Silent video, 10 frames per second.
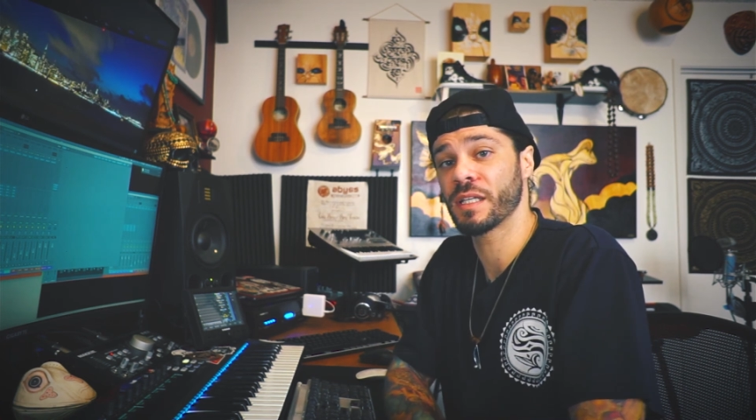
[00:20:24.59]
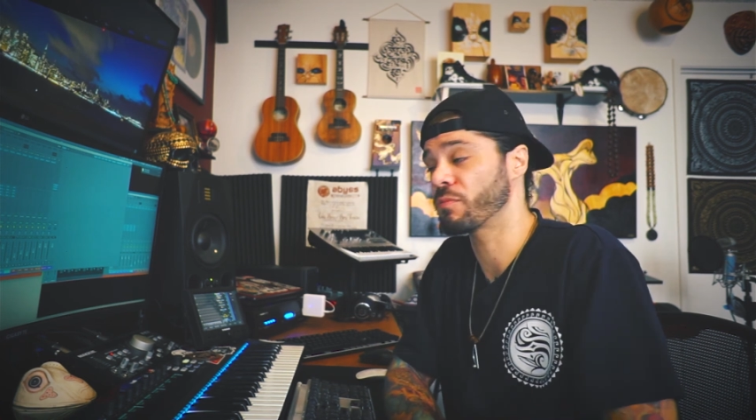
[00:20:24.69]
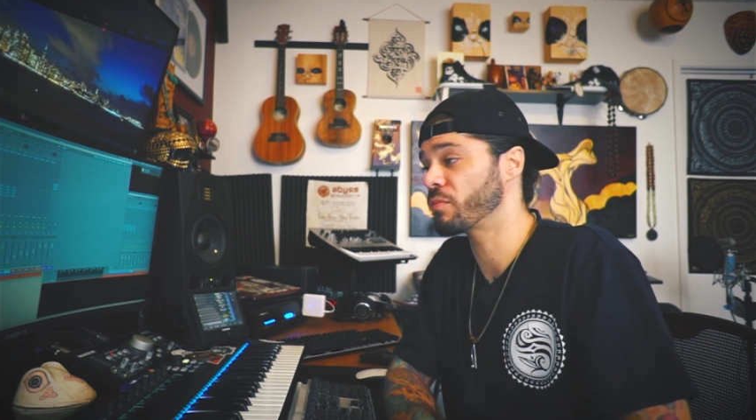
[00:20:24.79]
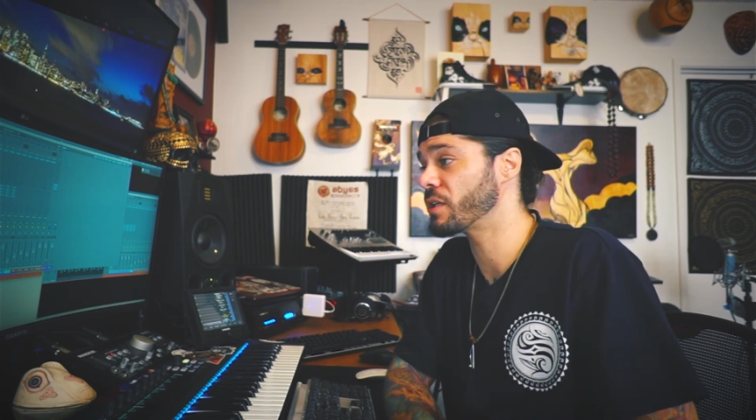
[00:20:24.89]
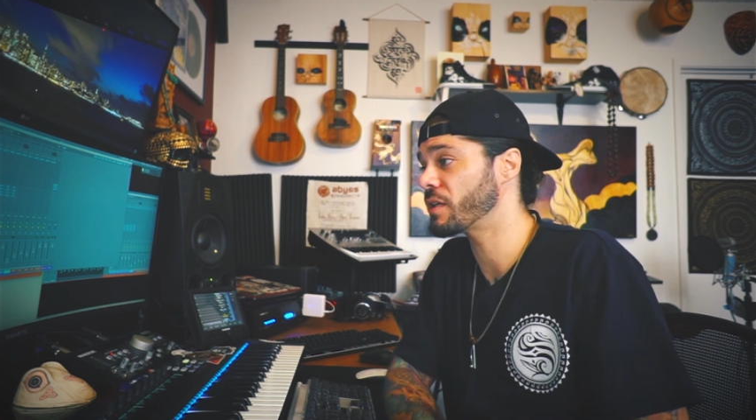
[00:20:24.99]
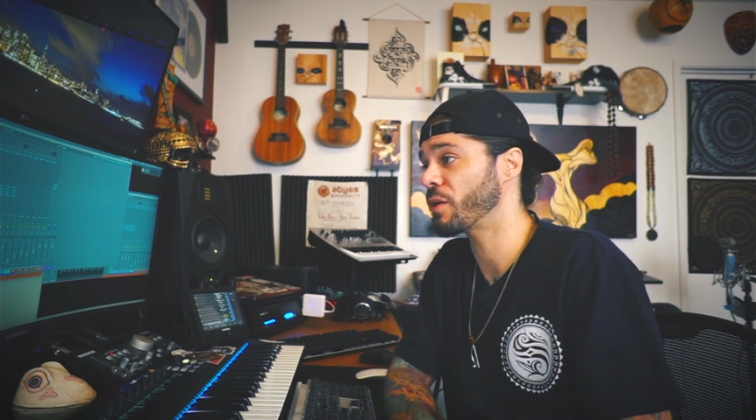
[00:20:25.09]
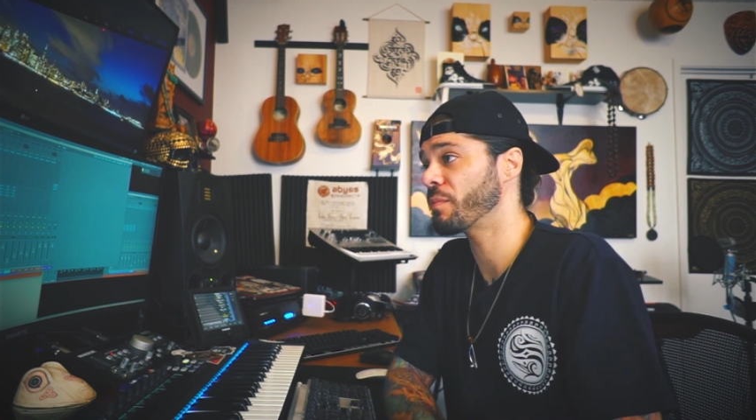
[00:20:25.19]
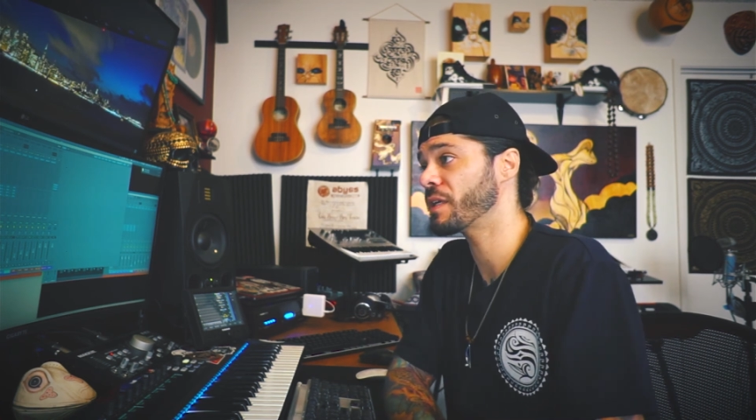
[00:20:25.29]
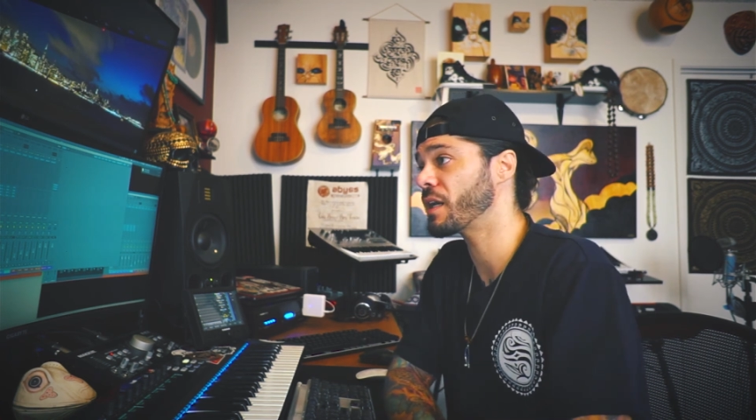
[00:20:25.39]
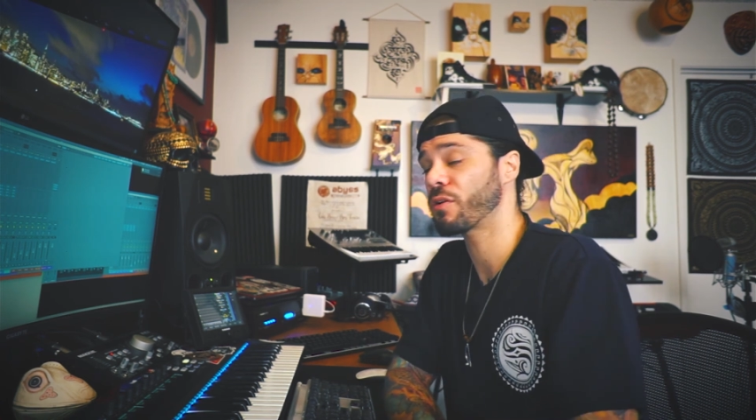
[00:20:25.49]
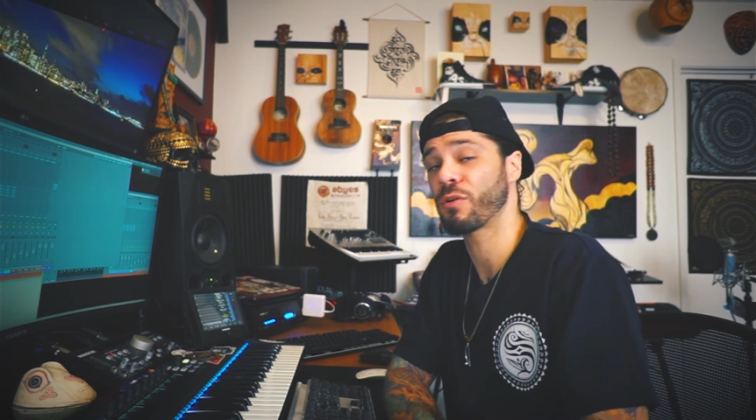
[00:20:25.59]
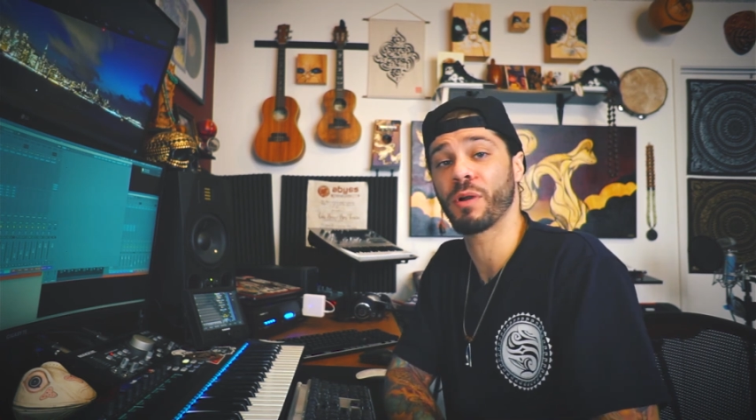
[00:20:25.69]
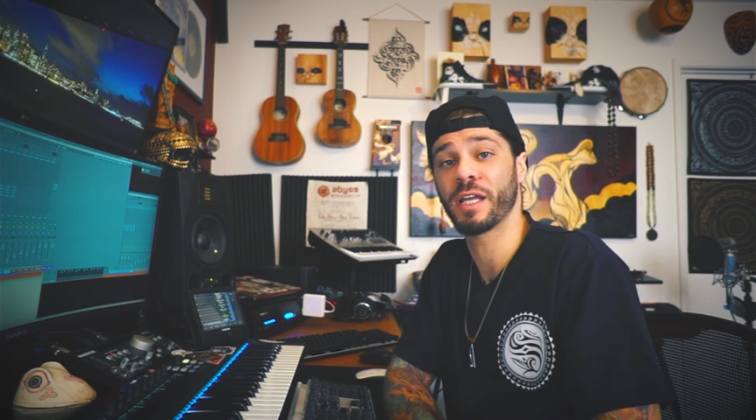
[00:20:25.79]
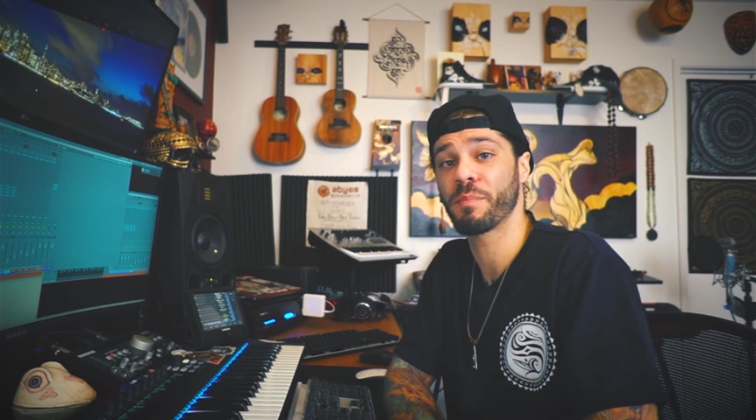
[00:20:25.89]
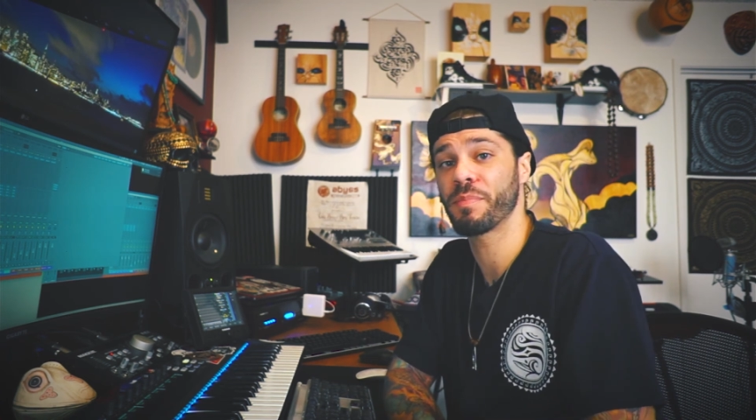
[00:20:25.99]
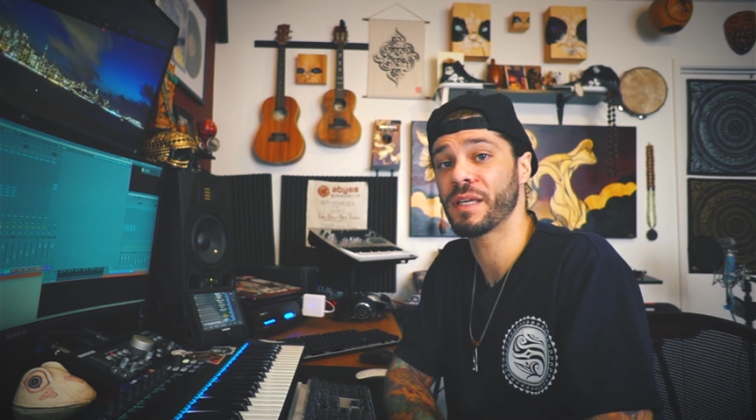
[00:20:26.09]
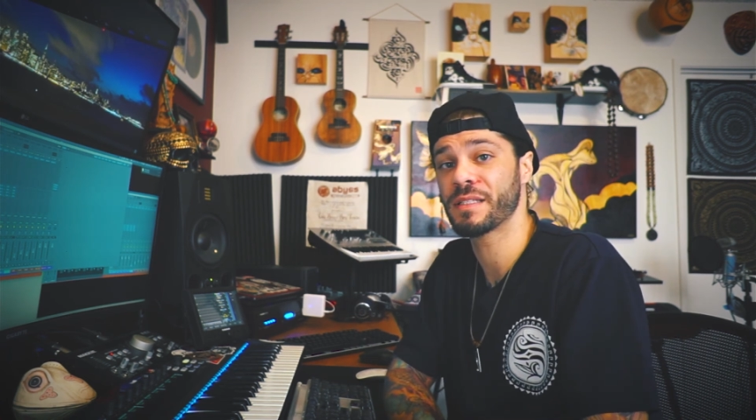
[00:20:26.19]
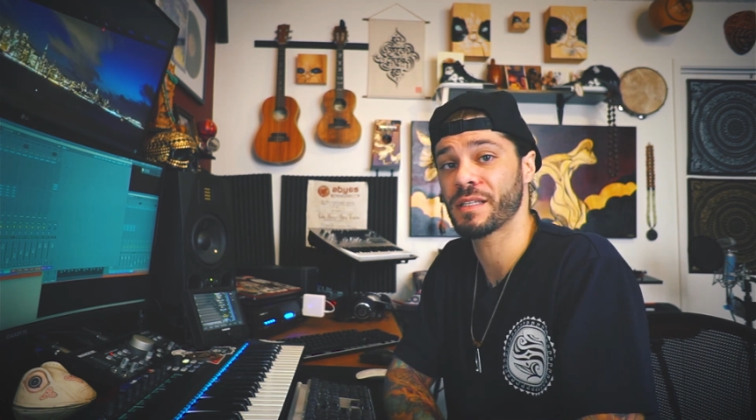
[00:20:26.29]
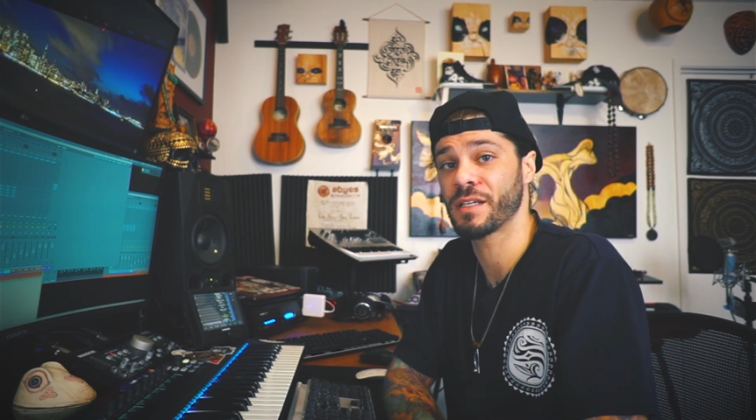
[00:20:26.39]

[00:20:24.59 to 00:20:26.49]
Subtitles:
It will help me out quite a bit.